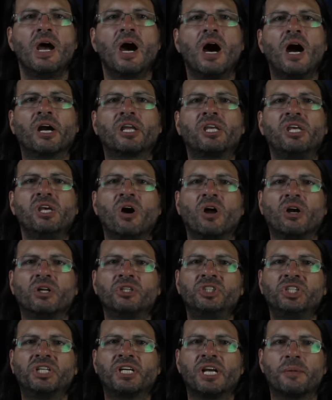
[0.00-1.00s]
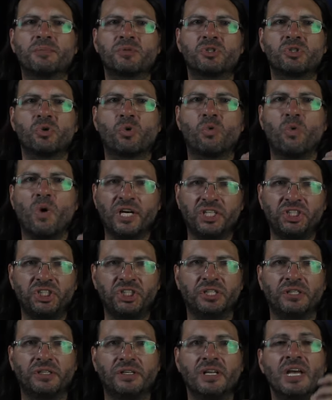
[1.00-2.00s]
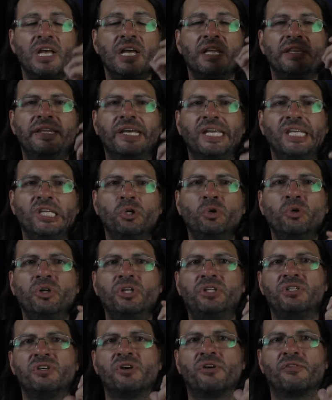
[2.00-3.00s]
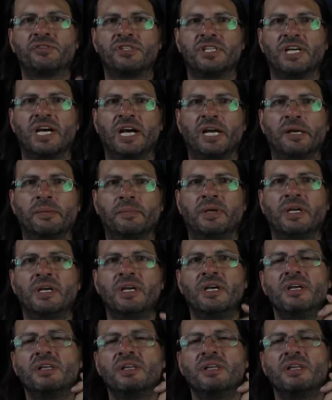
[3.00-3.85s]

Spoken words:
Archaeology comes to question the unity of time,